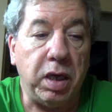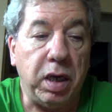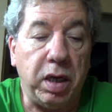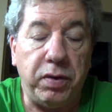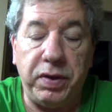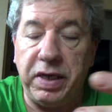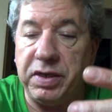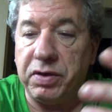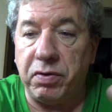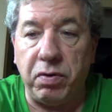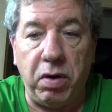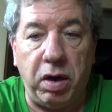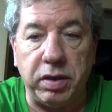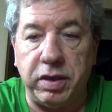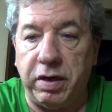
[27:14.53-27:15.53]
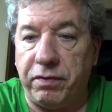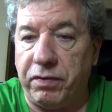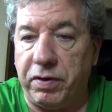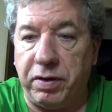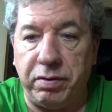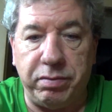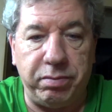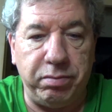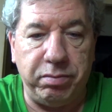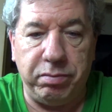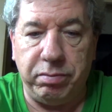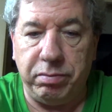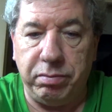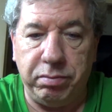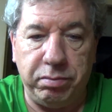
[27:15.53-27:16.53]
These are all different,
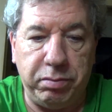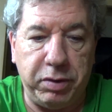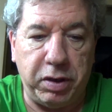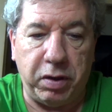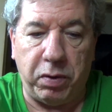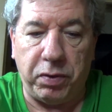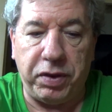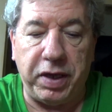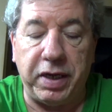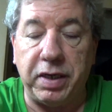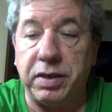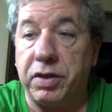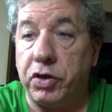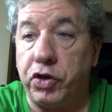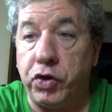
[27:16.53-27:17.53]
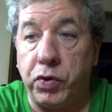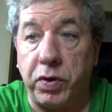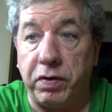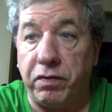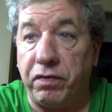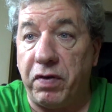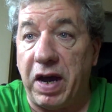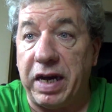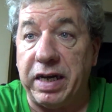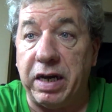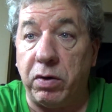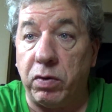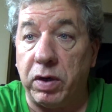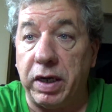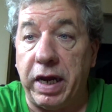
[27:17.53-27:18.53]
you know, things that you can find
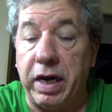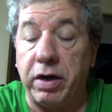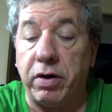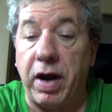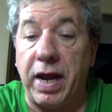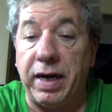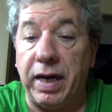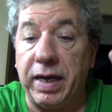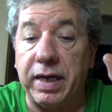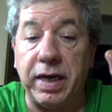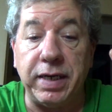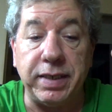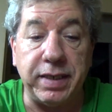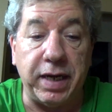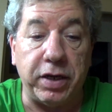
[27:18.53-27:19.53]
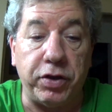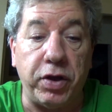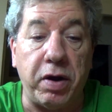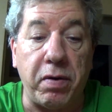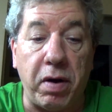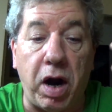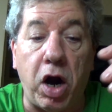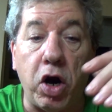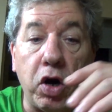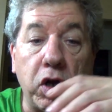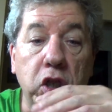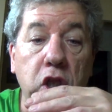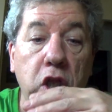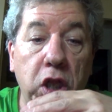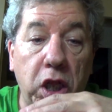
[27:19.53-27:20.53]
out later. And like I said, there are
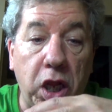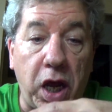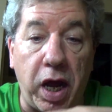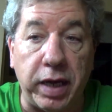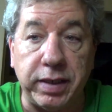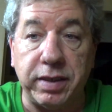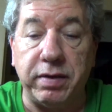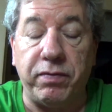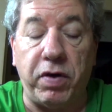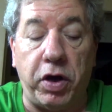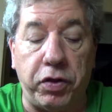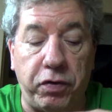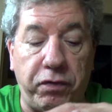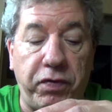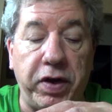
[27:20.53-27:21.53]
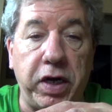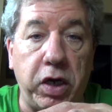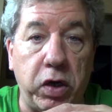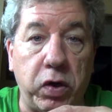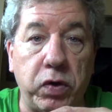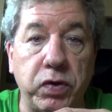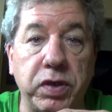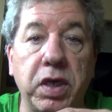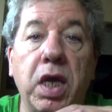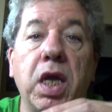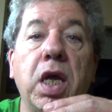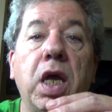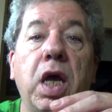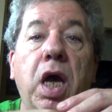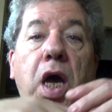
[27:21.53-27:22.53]
lots of other videos
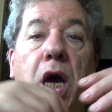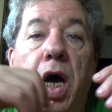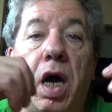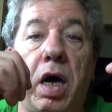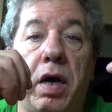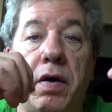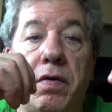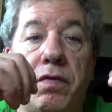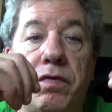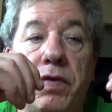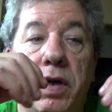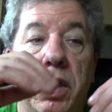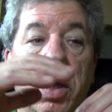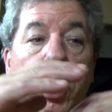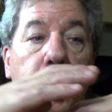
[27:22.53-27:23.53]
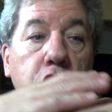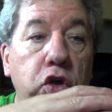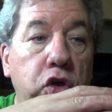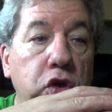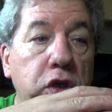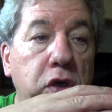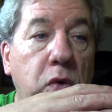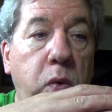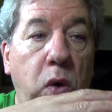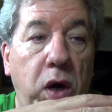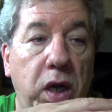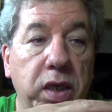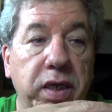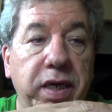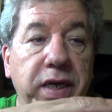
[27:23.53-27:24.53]
of good
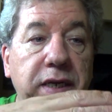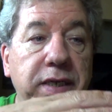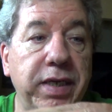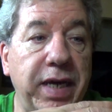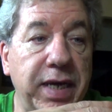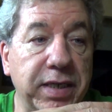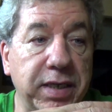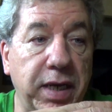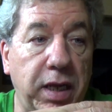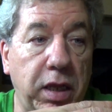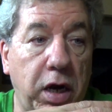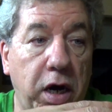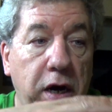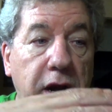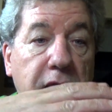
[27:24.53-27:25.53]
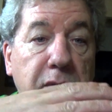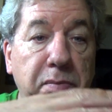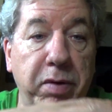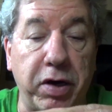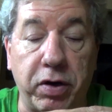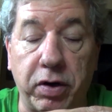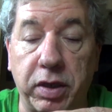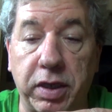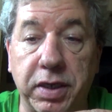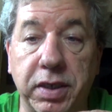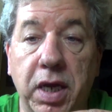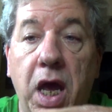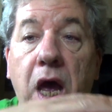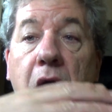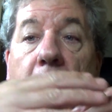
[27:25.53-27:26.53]
quality DSLR and mirrorless.
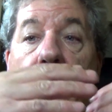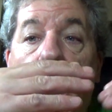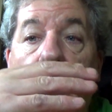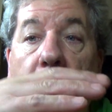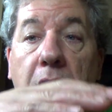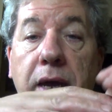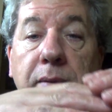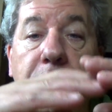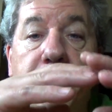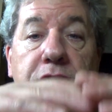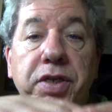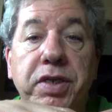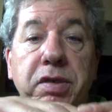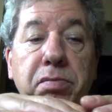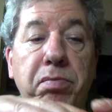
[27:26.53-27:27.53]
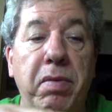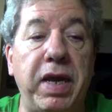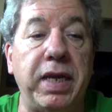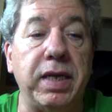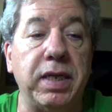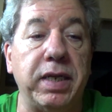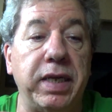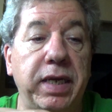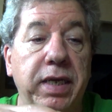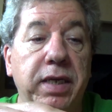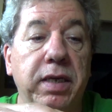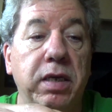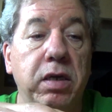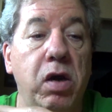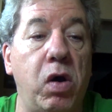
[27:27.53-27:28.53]
I'm just mainly
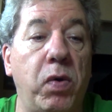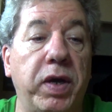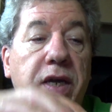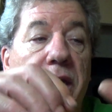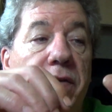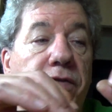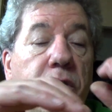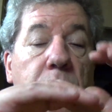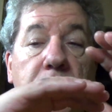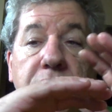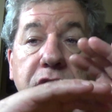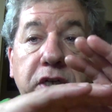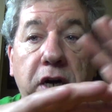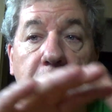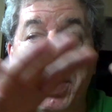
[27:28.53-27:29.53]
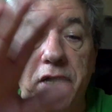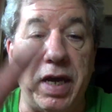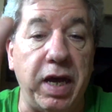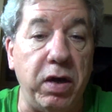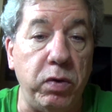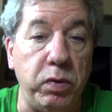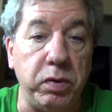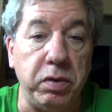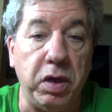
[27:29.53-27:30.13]
going, if you're starting out,